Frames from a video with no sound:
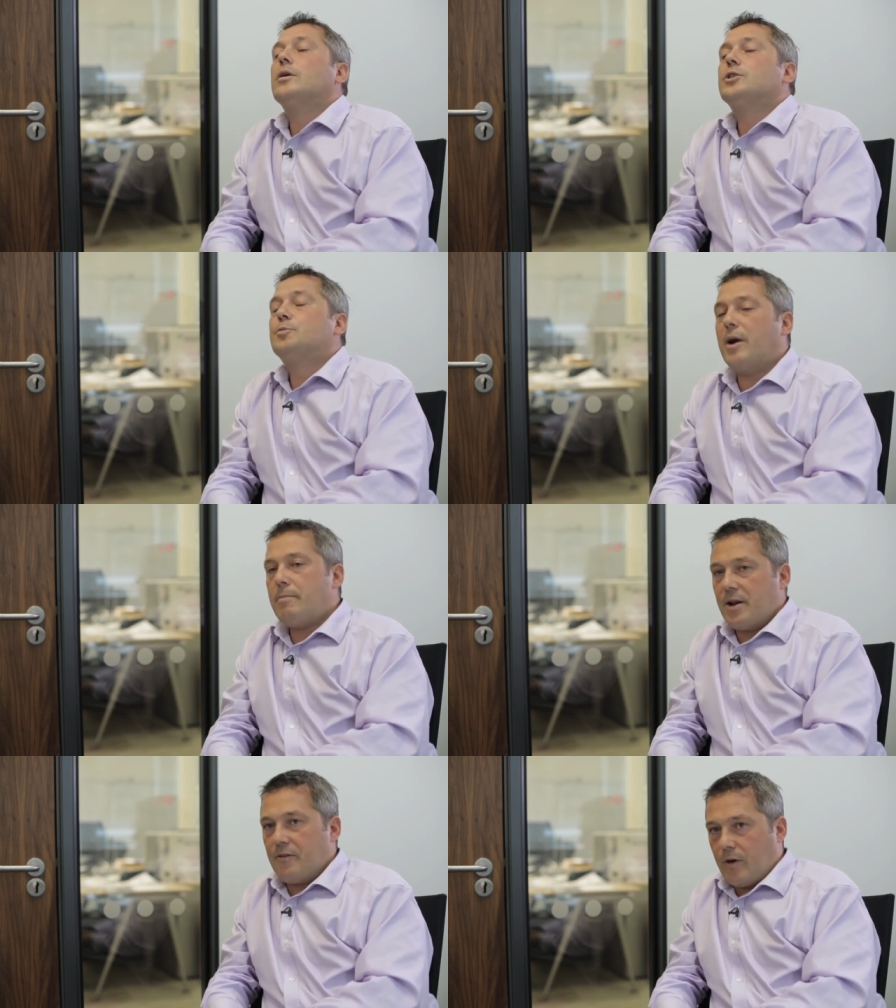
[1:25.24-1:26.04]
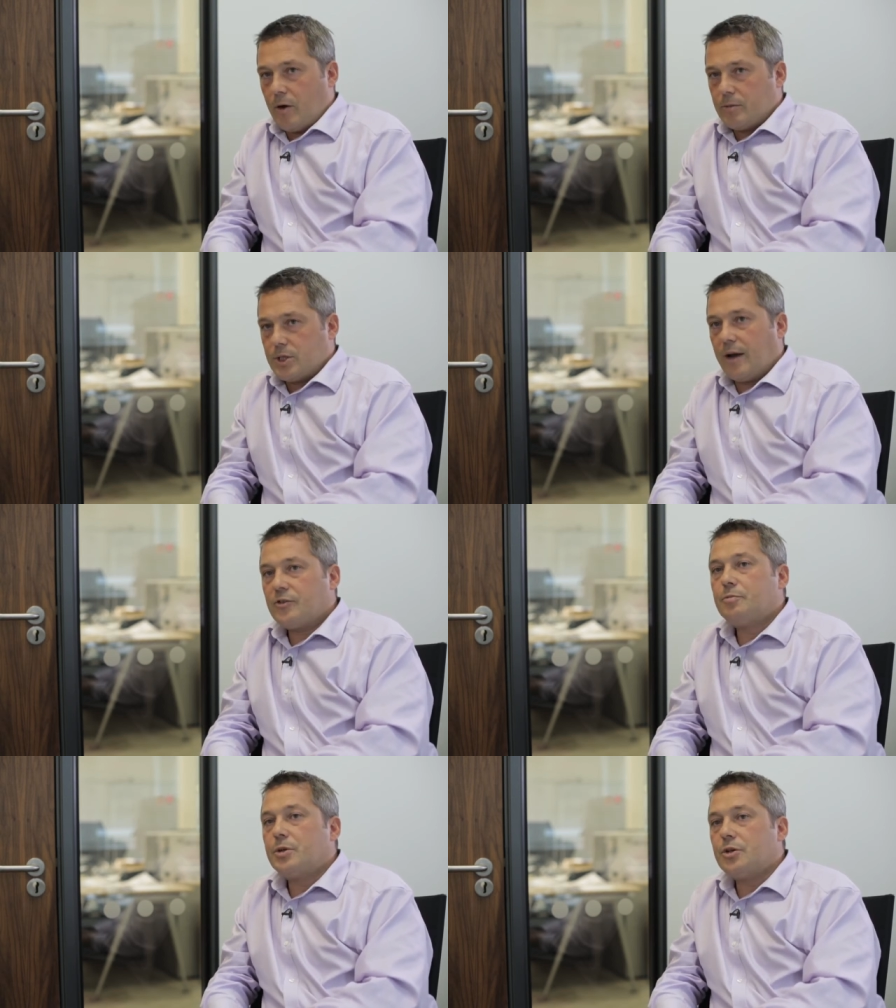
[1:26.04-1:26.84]
Spread betting firms have
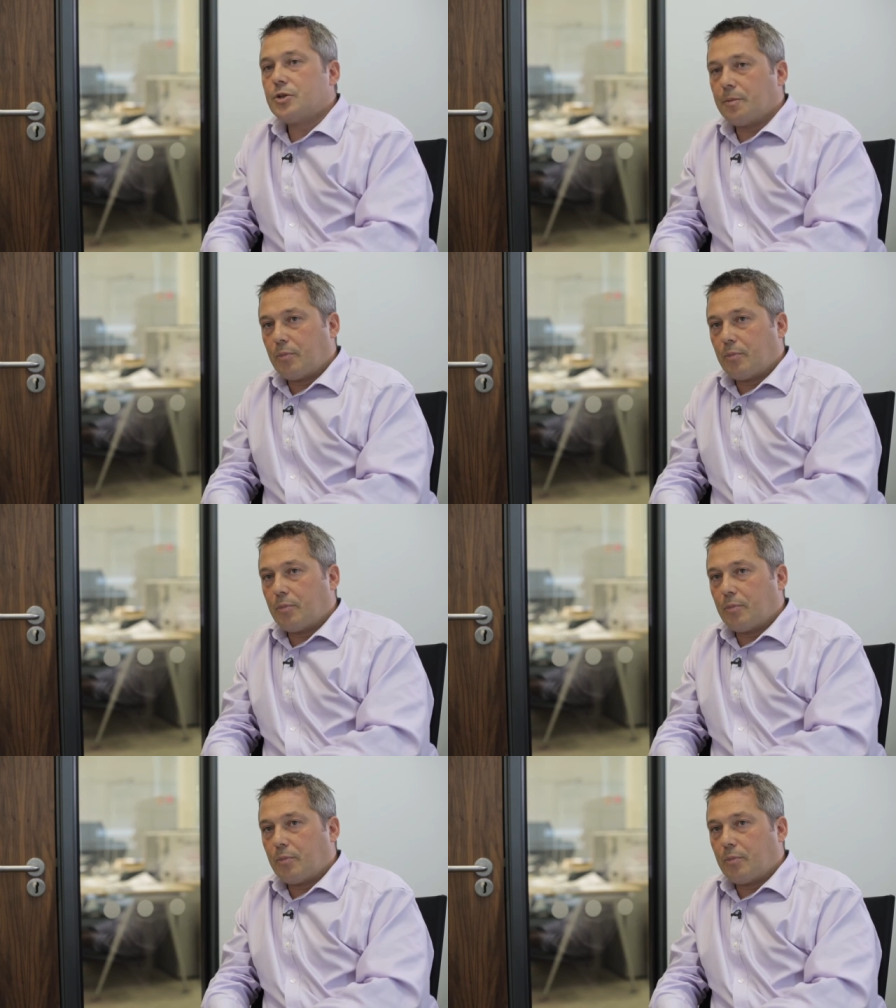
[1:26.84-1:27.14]
to produce a